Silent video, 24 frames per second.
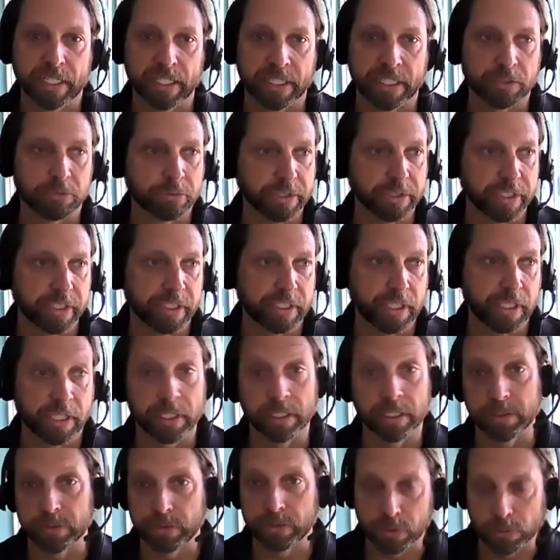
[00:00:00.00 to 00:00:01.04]
really
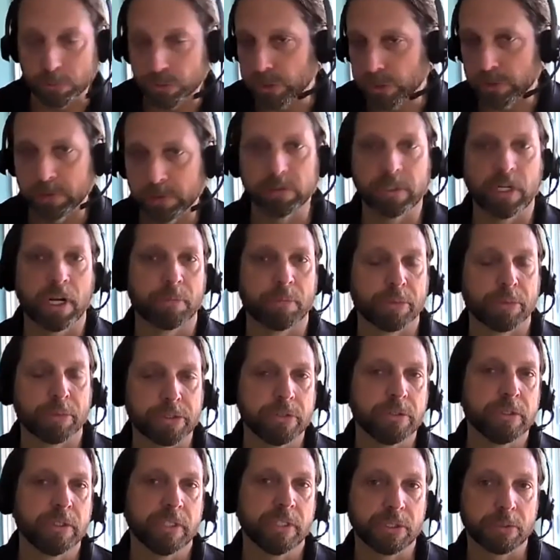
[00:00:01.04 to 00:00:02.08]
social
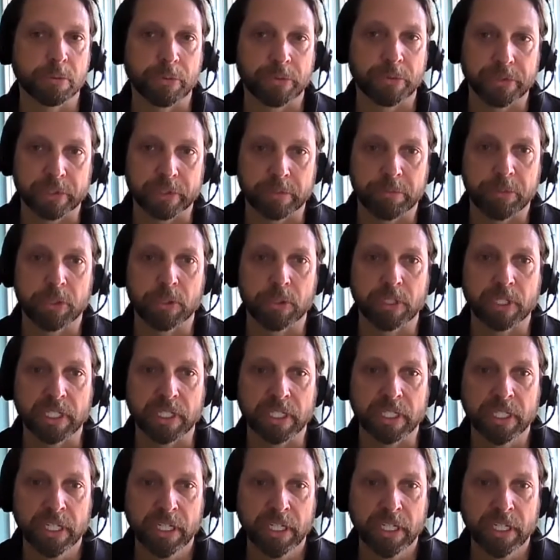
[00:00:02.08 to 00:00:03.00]
opportunities within the community.